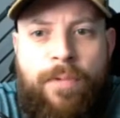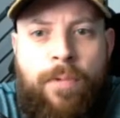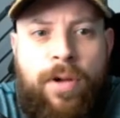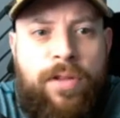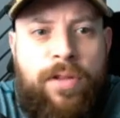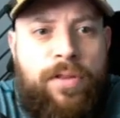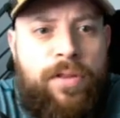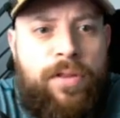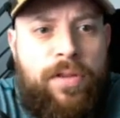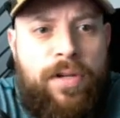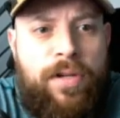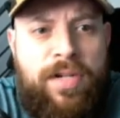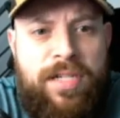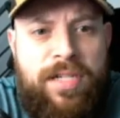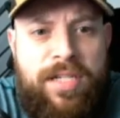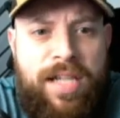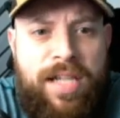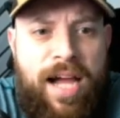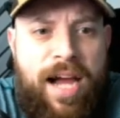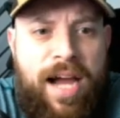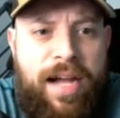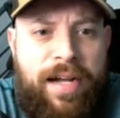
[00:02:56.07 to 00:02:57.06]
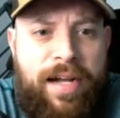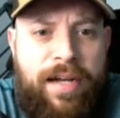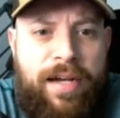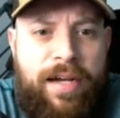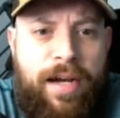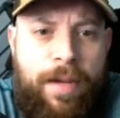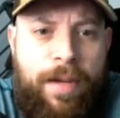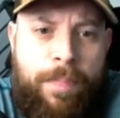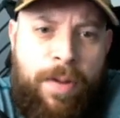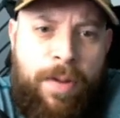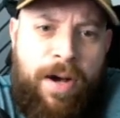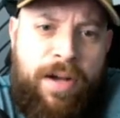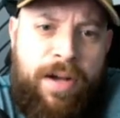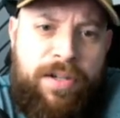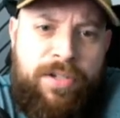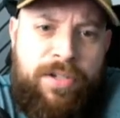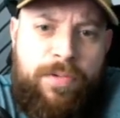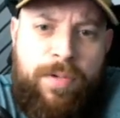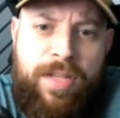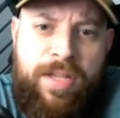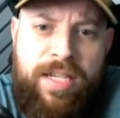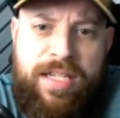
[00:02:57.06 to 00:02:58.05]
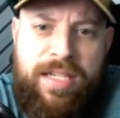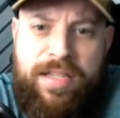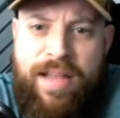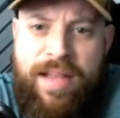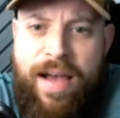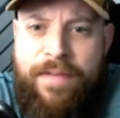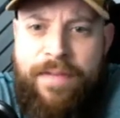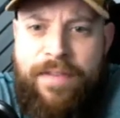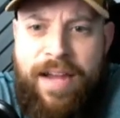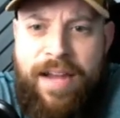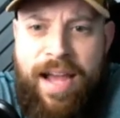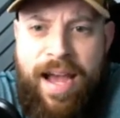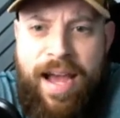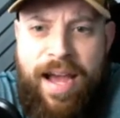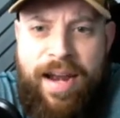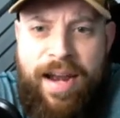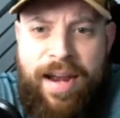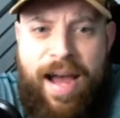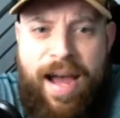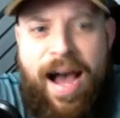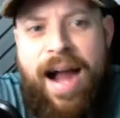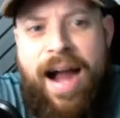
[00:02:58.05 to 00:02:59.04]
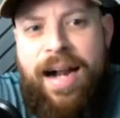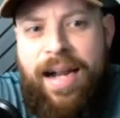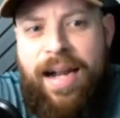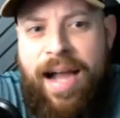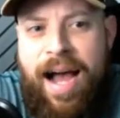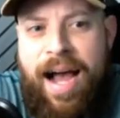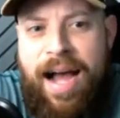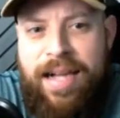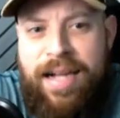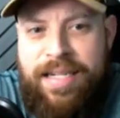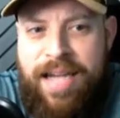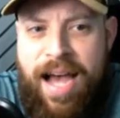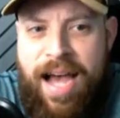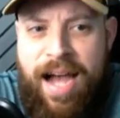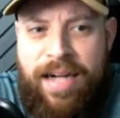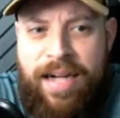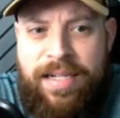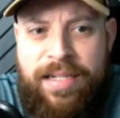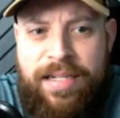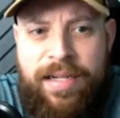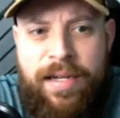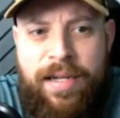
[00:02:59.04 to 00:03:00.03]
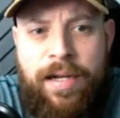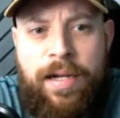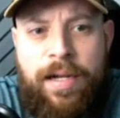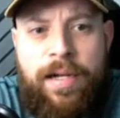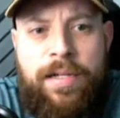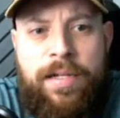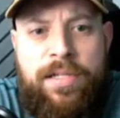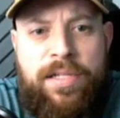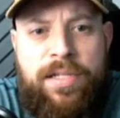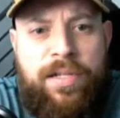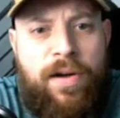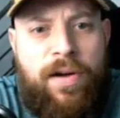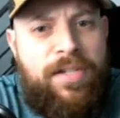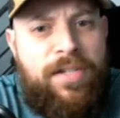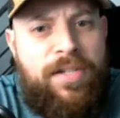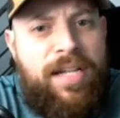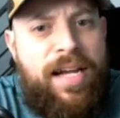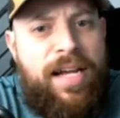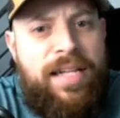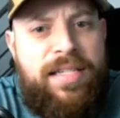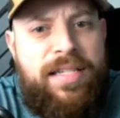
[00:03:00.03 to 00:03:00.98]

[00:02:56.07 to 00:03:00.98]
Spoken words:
what looks like a punch with his left hand on contact, start to get